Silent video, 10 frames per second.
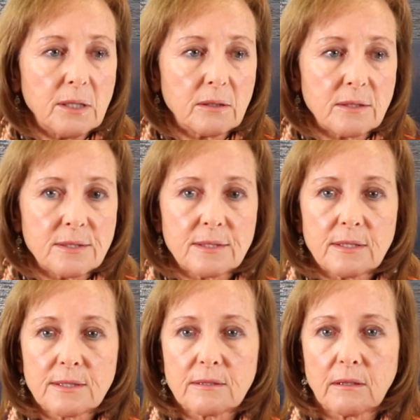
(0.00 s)
because
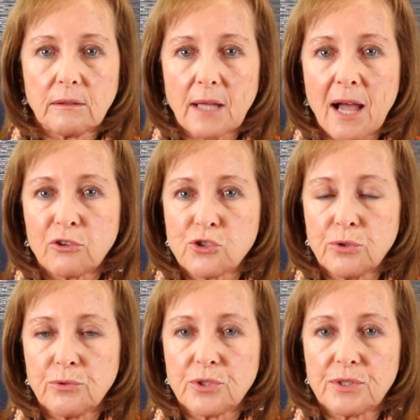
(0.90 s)
this
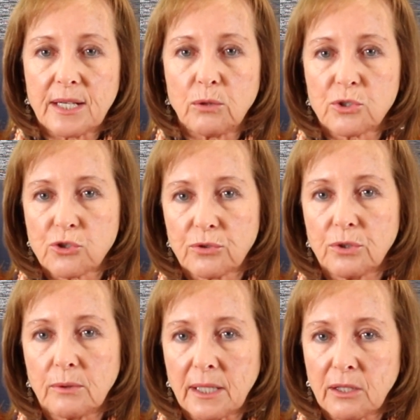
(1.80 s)
allows you to take what you're
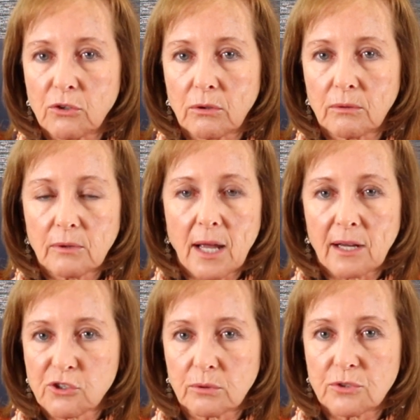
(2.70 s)
doing in your
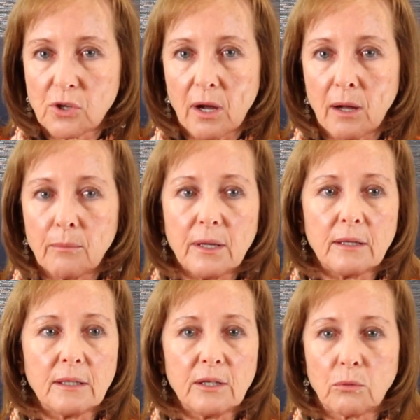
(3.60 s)
actual job
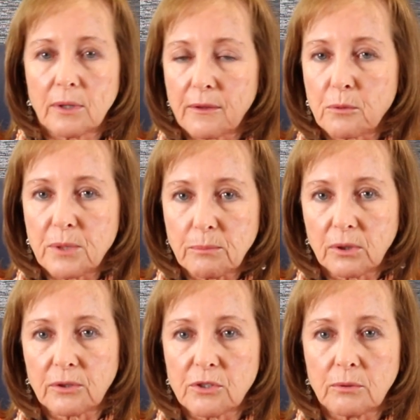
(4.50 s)
and hear what other
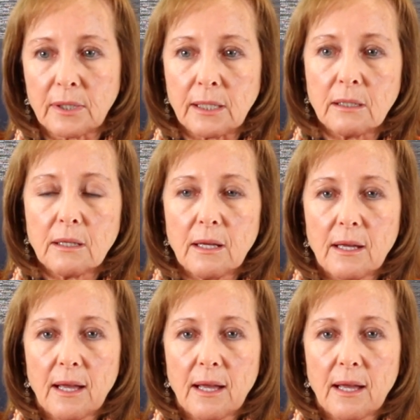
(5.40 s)
people are doing,